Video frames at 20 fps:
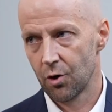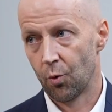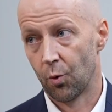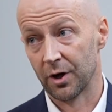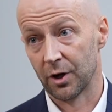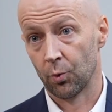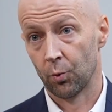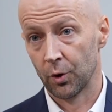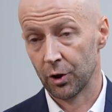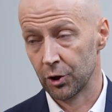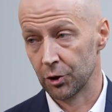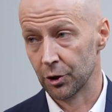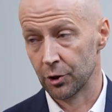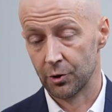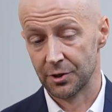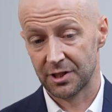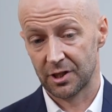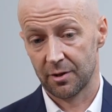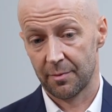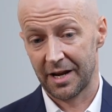what it will do
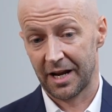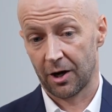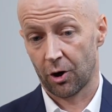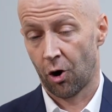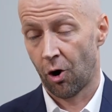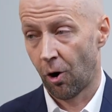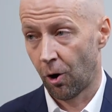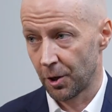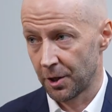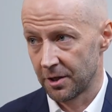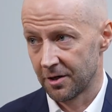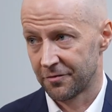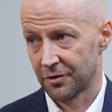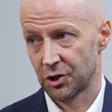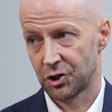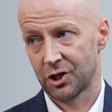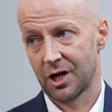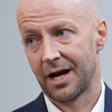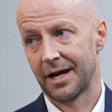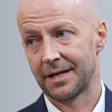is going to make it hard enough for the
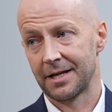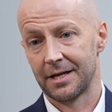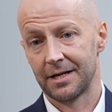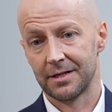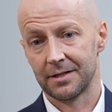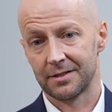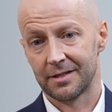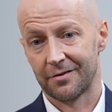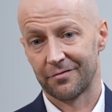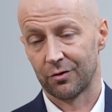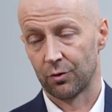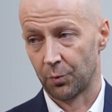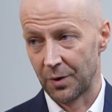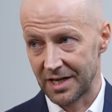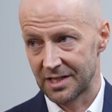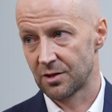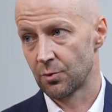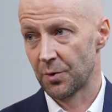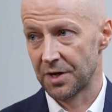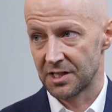Chinese that for
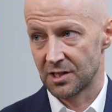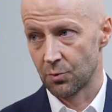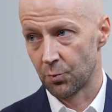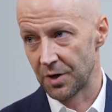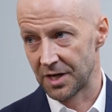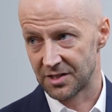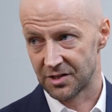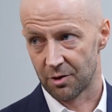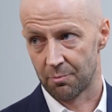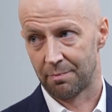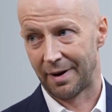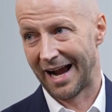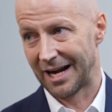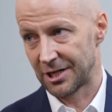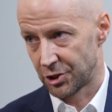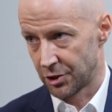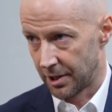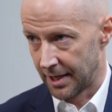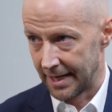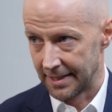weeks and weeks and weeks they're
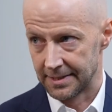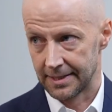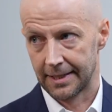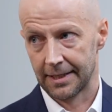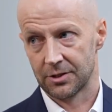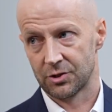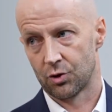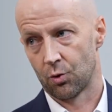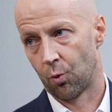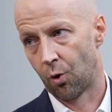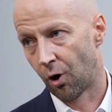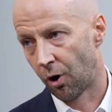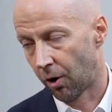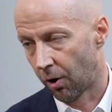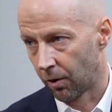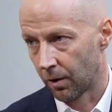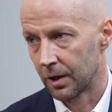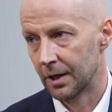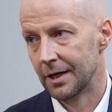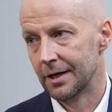bashing their heads against the
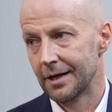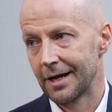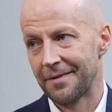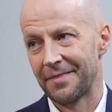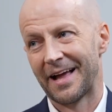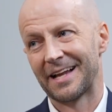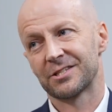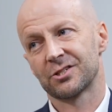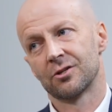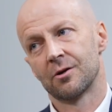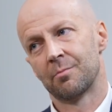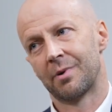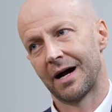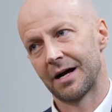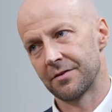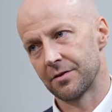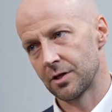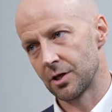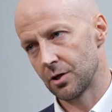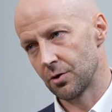wall, and that's going to buy
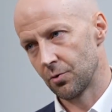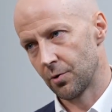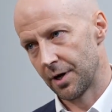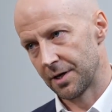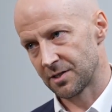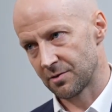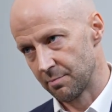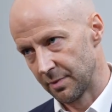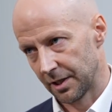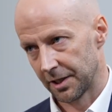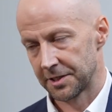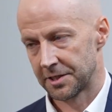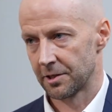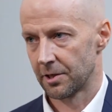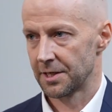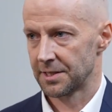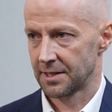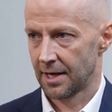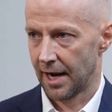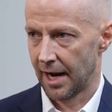the US
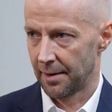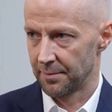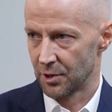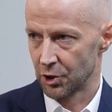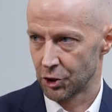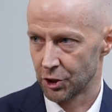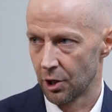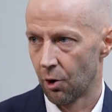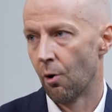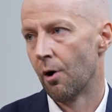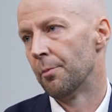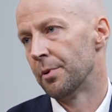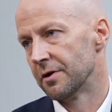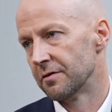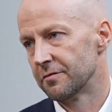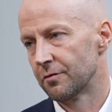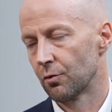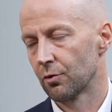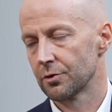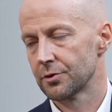military time to show up in
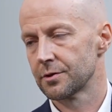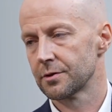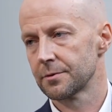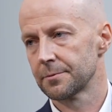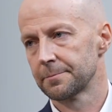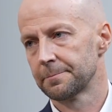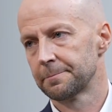force.